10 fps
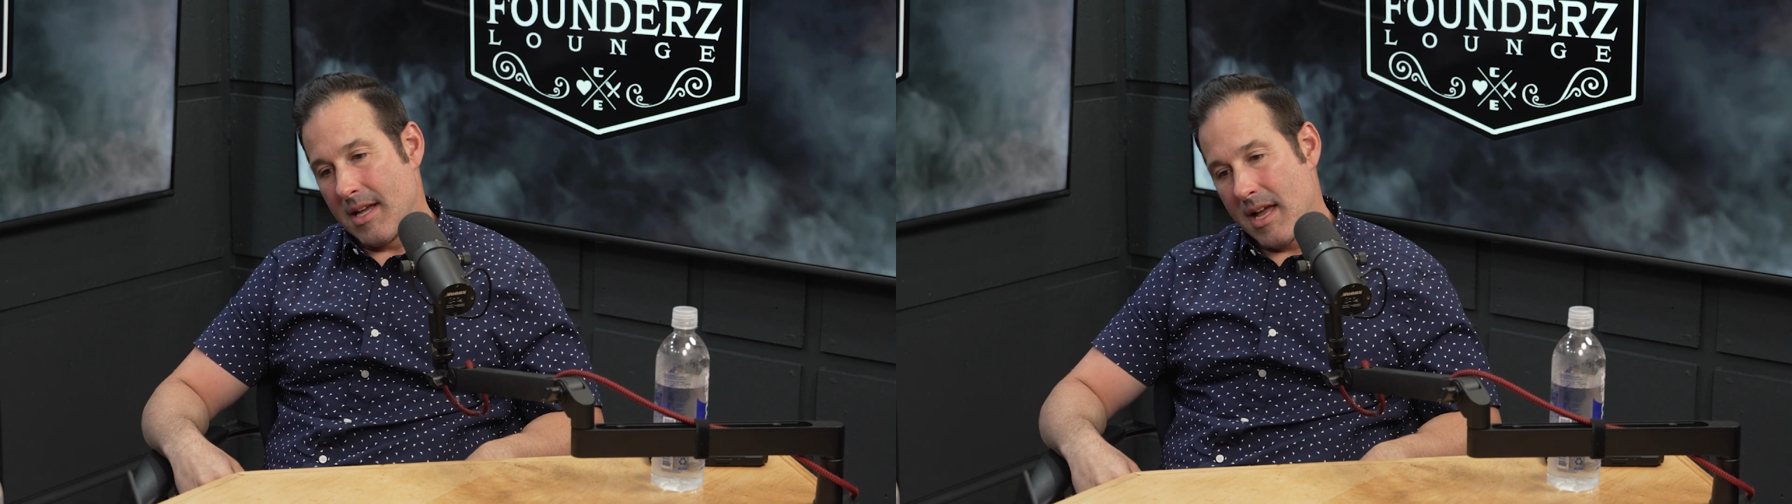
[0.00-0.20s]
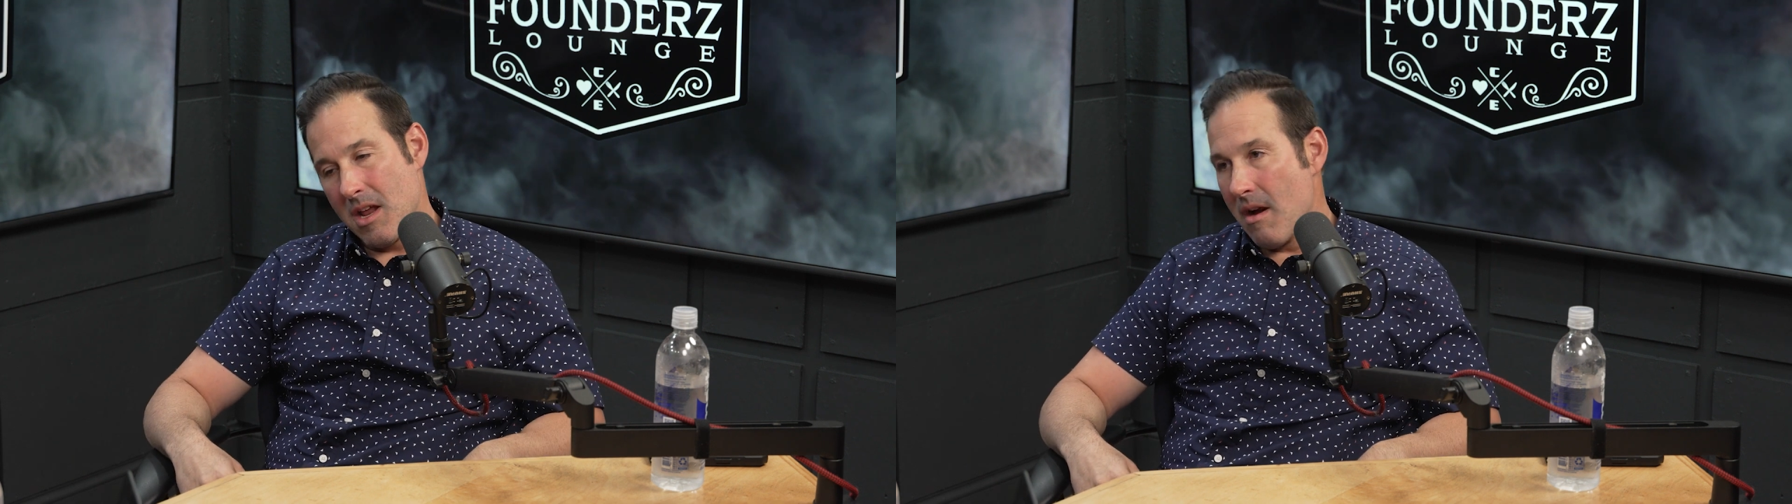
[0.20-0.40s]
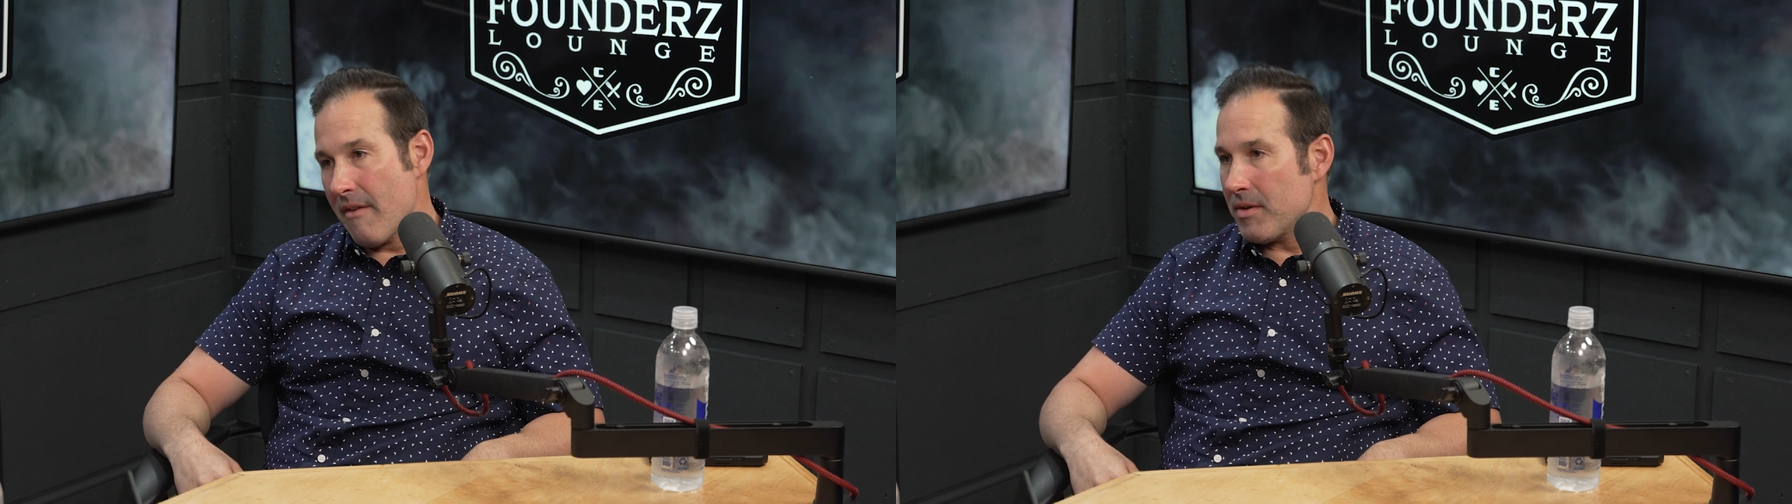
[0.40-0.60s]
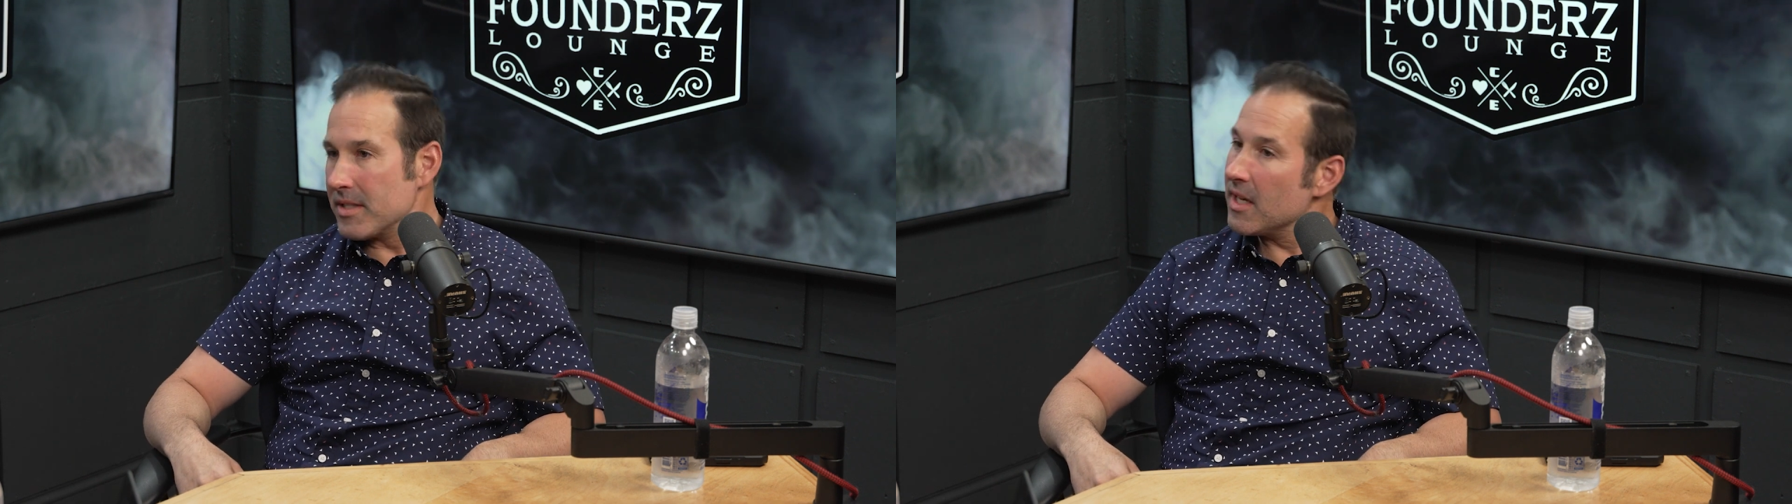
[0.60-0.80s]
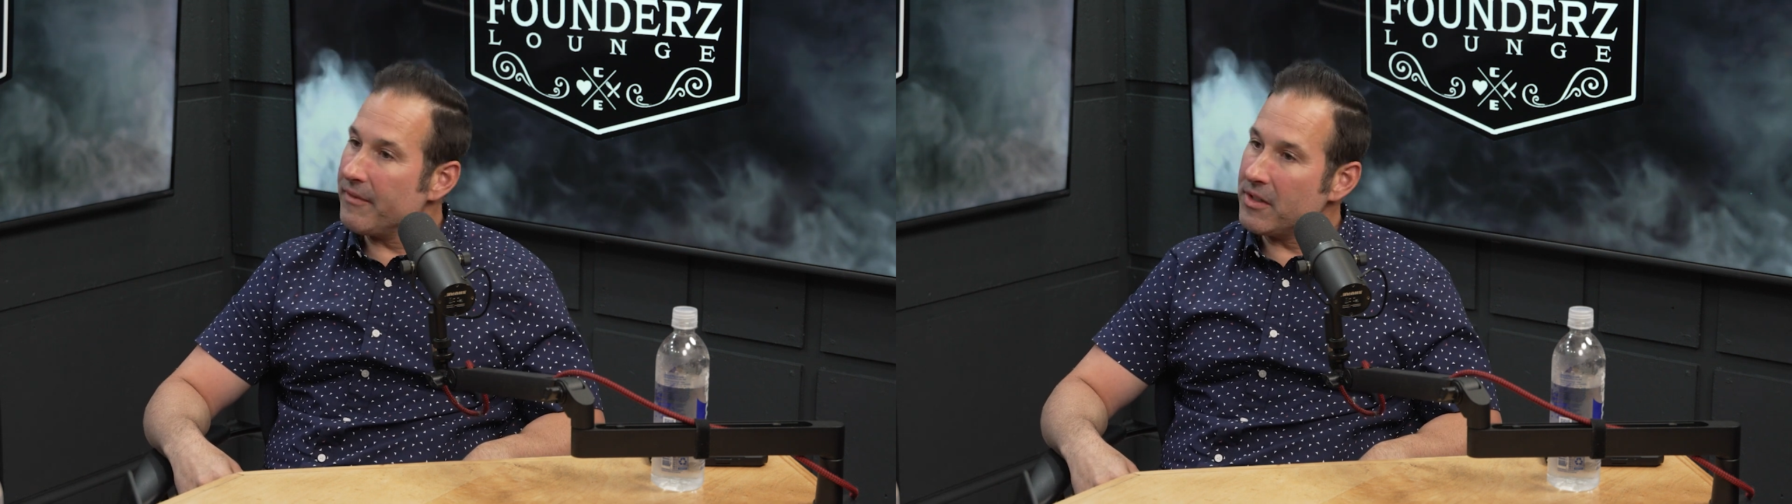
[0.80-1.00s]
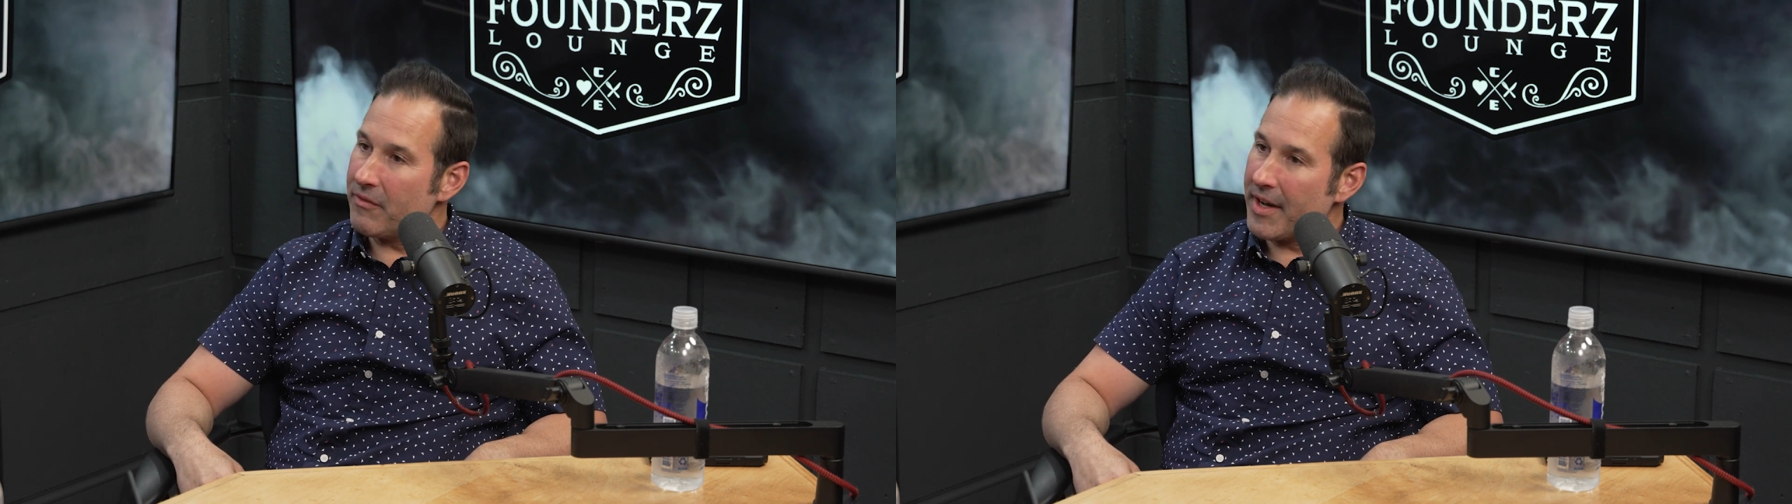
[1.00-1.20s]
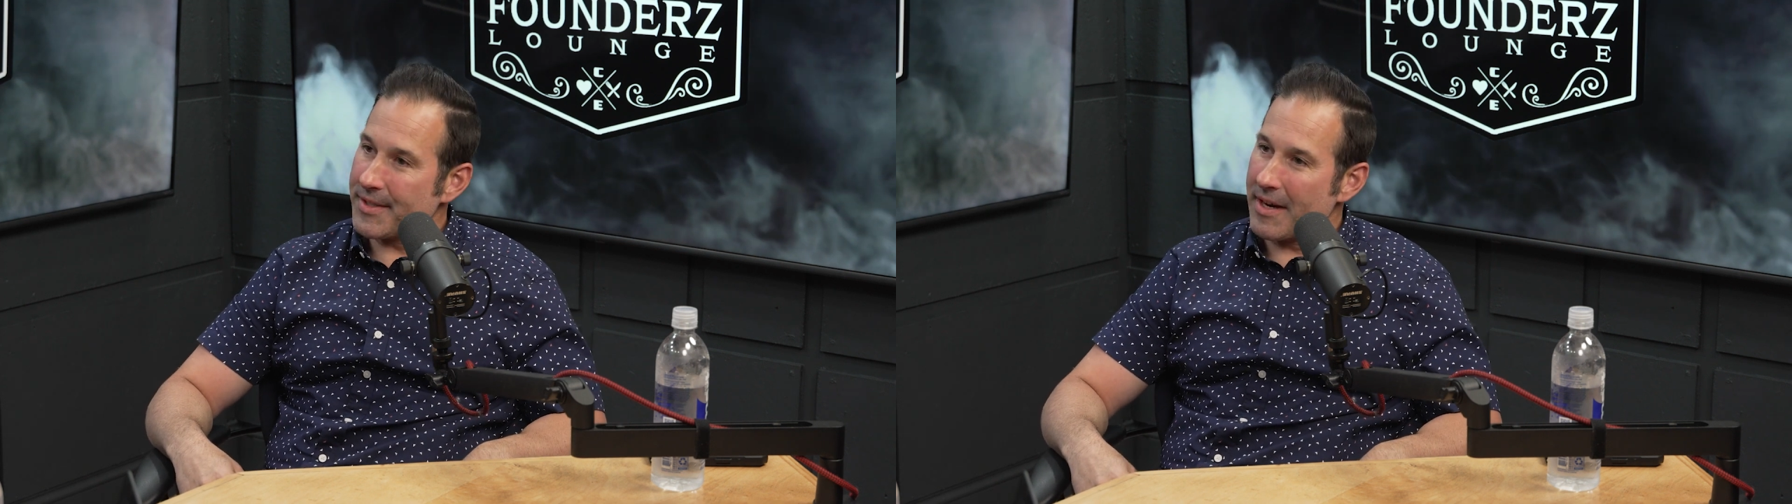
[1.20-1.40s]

I know everyone's giving you advice